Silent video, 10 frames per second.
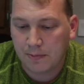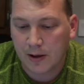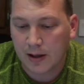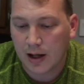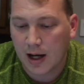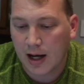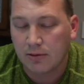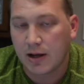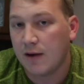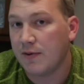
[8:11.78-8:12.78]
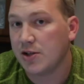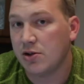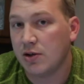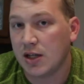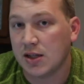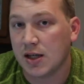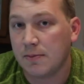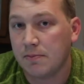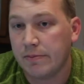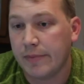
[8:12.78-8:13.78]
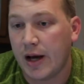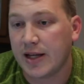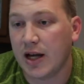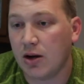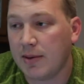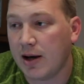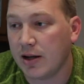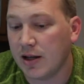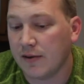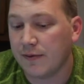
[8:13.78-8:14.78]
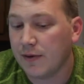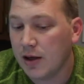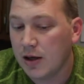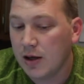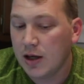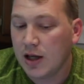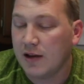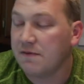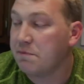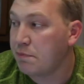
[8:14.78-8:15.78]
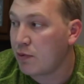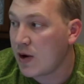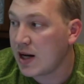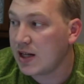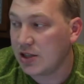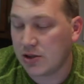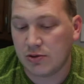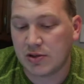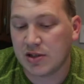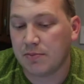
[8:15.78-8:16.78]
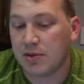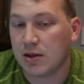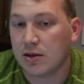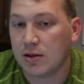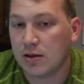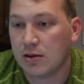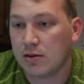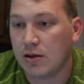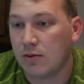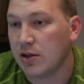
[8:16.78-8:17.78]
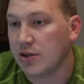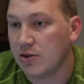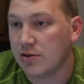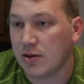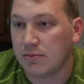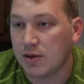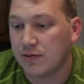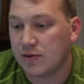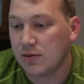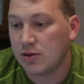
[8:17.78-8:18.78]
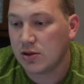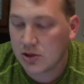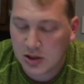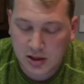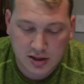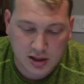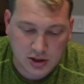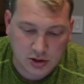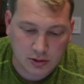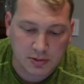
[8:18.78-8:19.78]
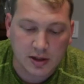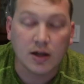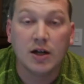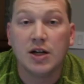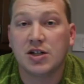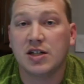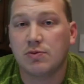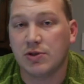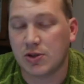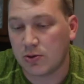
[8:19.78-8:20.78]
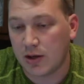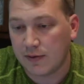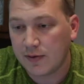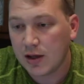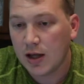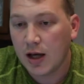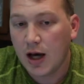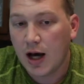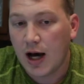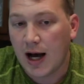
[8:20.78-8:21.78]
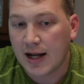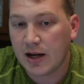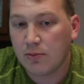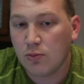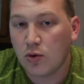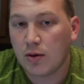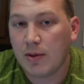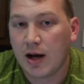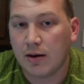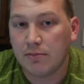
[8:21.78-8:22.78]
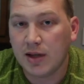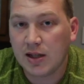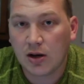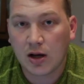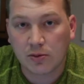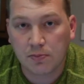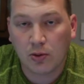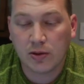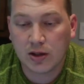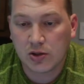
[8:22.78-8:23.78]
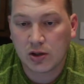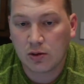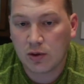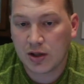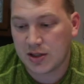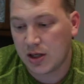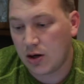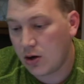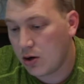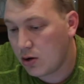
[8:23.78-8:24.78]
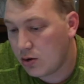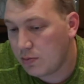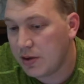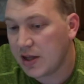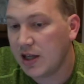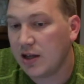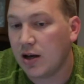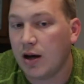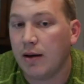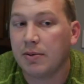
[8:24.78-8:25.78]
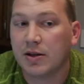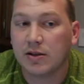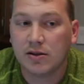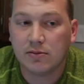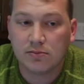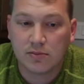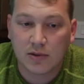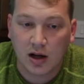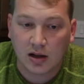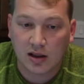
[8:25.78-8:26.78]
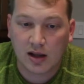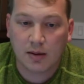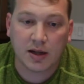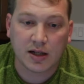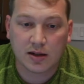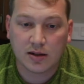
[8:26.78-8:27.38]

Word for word: but I don't care if I shoot anything. I care about if if Brandy shoots something, not really shoots something, but if she, she doesn't get a shoot, but she gets a retreat I care more about me not pulling the trigger once and her picking up a limit.